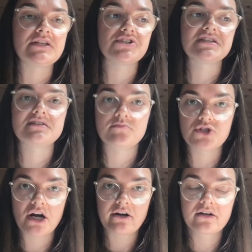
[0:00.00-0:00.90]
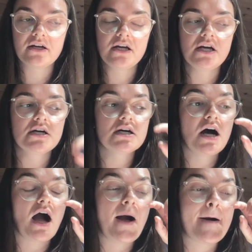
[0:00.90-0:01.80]
into his tip jar
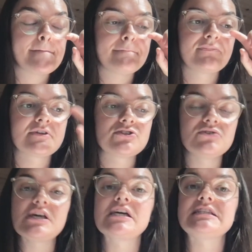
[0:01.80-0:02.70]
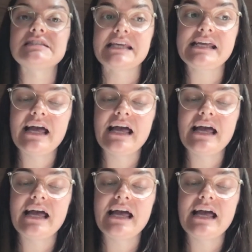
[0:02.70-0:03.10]
so he could see.